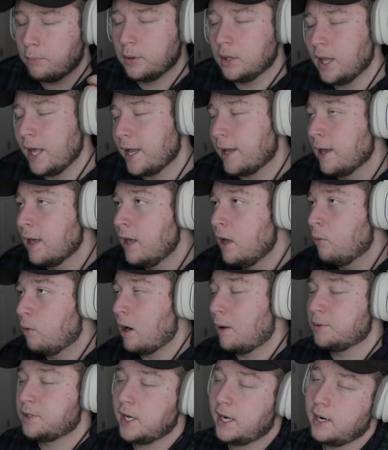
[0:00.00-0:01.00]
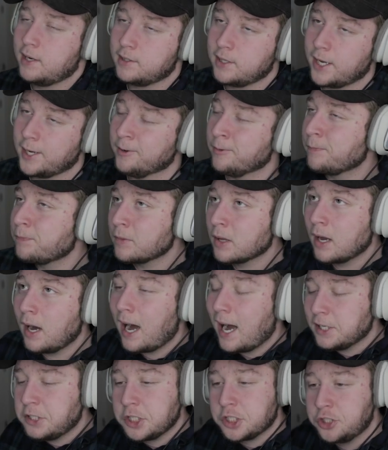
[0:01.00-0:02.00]
But like, what I'm saying is like,
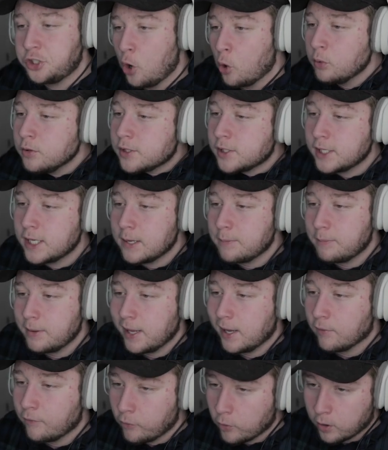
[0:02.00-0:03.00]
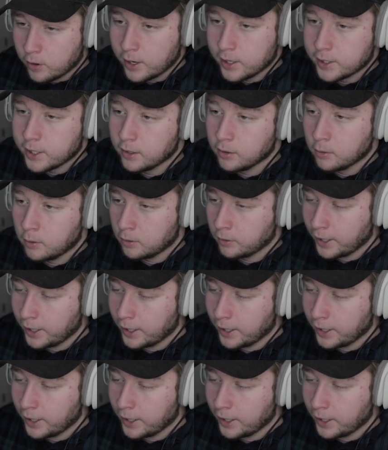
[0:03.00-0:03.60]
I just don't see it being a Fortnite killer.